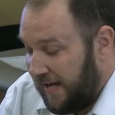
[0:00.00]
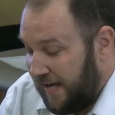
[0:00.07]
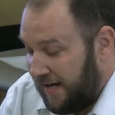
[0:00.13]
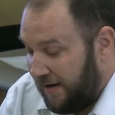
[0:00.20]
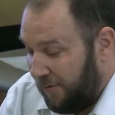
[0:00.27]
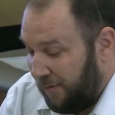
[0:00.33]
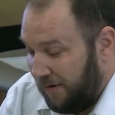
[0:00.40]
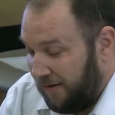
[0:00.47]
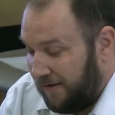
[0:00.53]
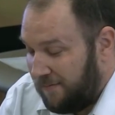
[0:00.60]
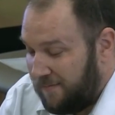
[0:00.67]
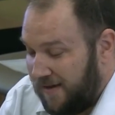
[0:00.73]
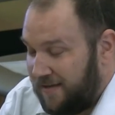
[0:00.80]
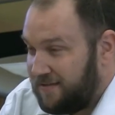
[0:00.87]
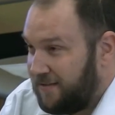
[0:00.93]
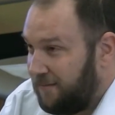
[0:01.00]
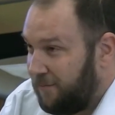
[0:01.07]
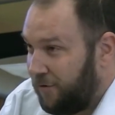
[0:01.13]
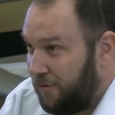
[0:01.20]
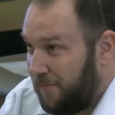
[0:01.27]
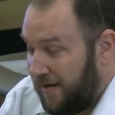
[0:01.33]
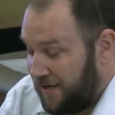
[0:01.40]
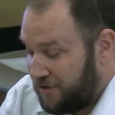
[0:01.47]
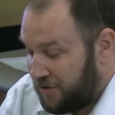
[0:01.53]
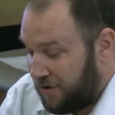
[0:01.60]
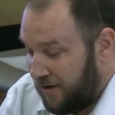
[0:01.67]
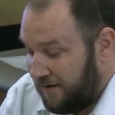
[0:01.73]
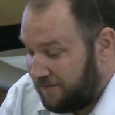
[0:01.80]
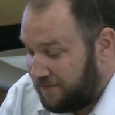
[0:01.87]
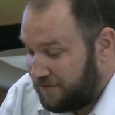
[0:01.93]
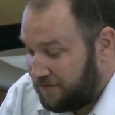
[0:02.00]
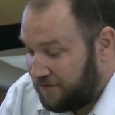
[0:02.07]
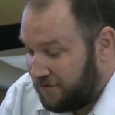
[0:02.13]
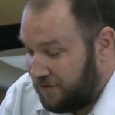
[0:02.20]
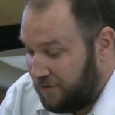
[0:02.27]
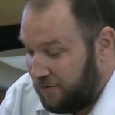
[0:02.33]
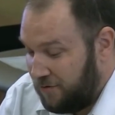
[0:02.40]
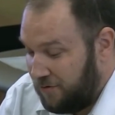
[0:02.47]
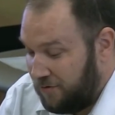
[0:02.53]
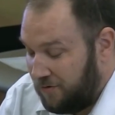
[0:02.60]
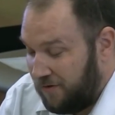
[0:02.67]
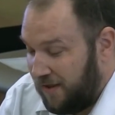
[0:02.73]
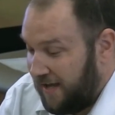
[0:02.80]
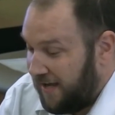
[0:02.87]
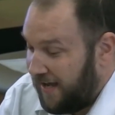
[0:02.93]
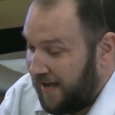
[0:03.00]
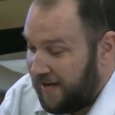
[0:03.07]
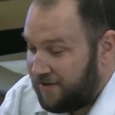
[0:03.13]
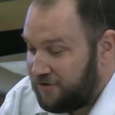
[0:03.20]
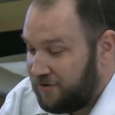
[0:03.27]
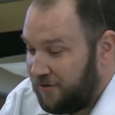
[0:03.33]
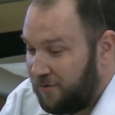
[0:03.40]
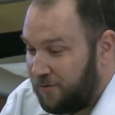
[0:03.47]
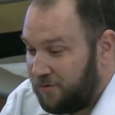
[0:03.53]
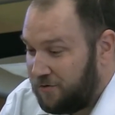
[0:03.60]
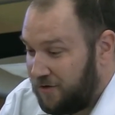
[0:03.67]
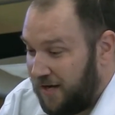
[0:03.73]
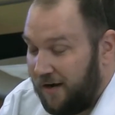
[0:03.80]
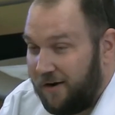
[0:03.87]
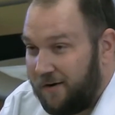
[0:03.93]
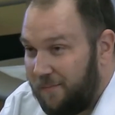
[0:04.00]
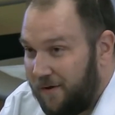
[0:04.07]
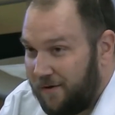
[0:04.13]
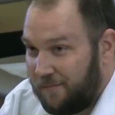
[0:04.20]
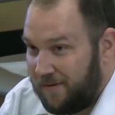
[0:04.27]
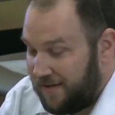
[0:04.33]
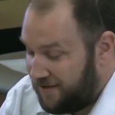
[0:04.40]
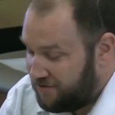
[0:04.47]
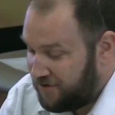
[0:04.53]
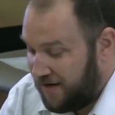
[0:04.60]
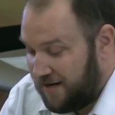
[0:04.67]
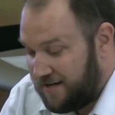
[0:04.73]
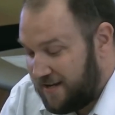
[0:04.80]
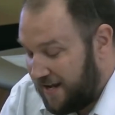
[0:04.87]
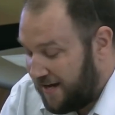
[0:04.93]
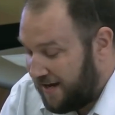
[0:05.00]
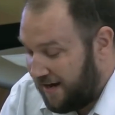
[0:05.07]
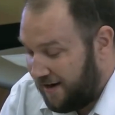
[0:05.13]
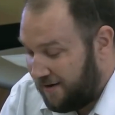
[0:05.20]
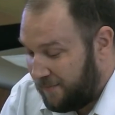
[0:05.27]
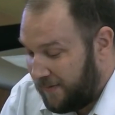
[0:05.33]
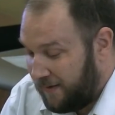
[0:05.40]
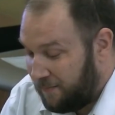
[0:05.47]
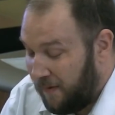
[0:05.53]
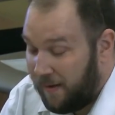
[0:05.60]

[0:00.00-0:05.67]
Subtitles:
I had a really amazing probation officer who actually cared about me and tried to take care of me.